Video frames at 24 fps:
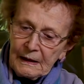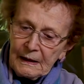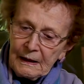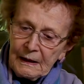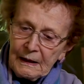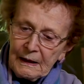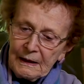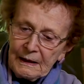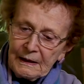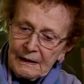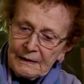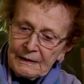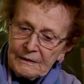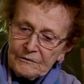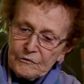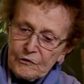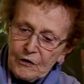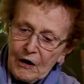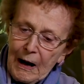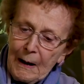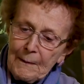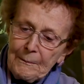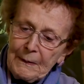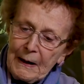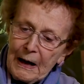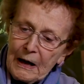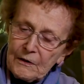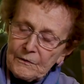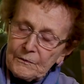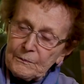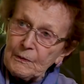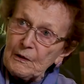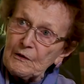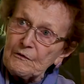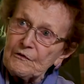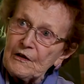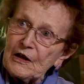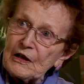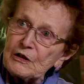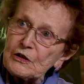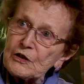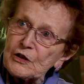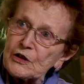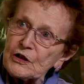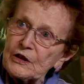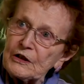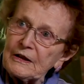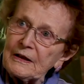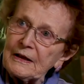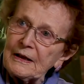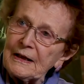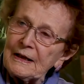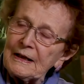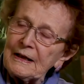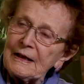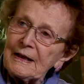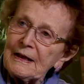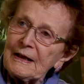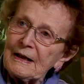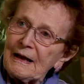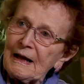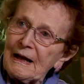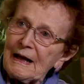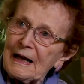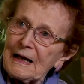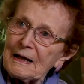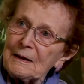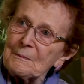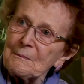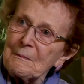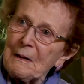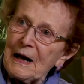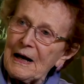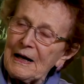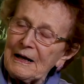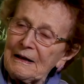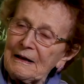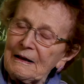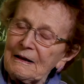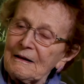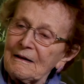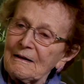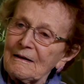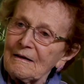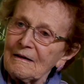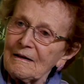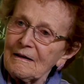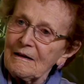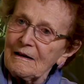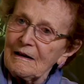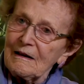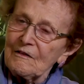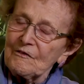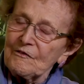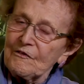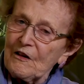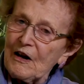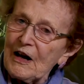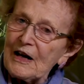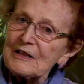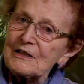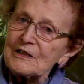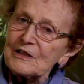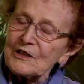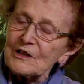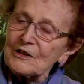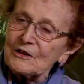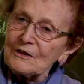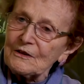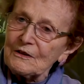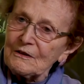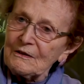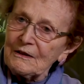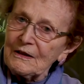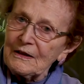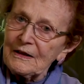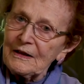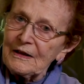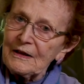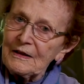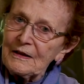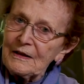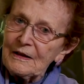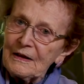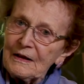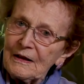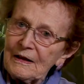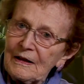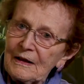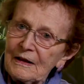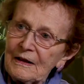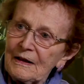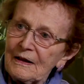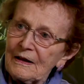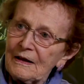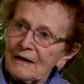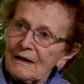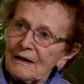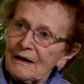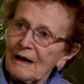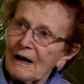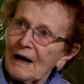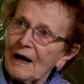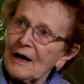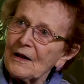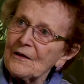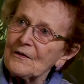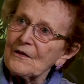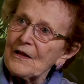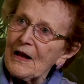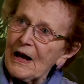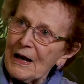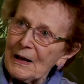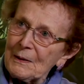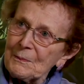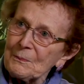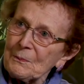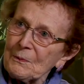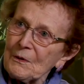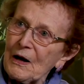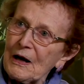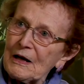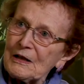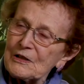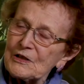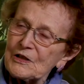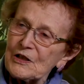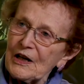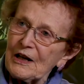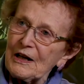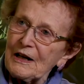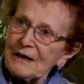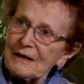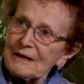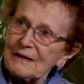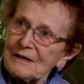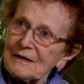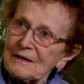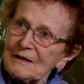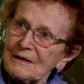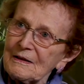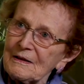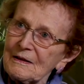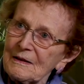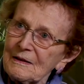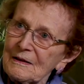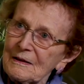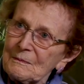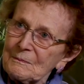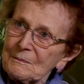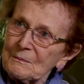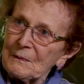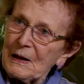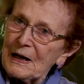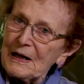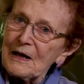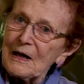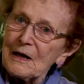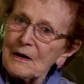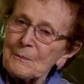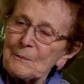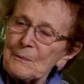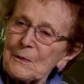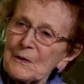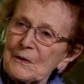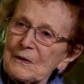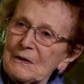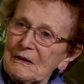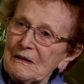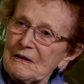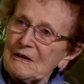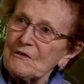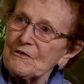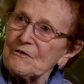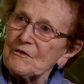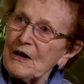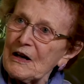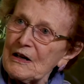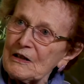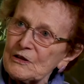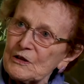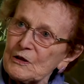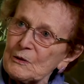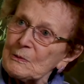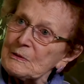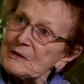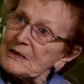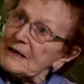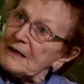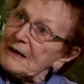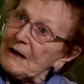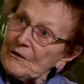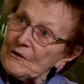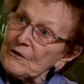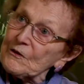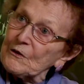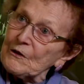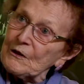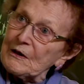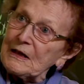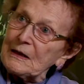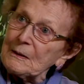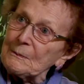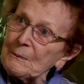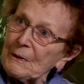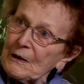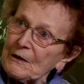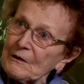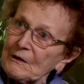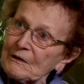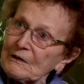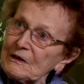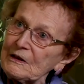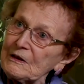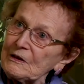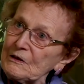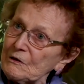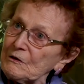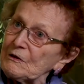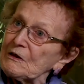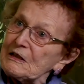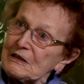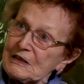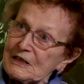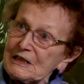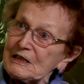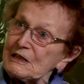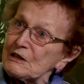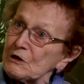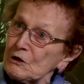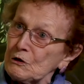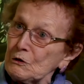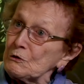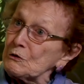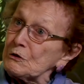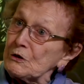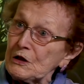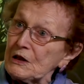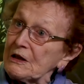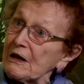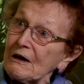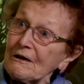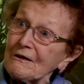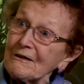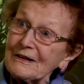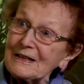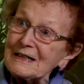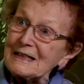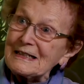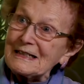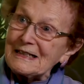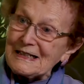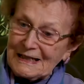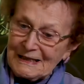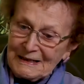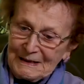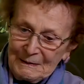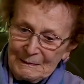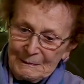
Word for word: on dropout prevention, and my advisor on that project, my helper and advisor, was another great American, Ulysses Gutierrez.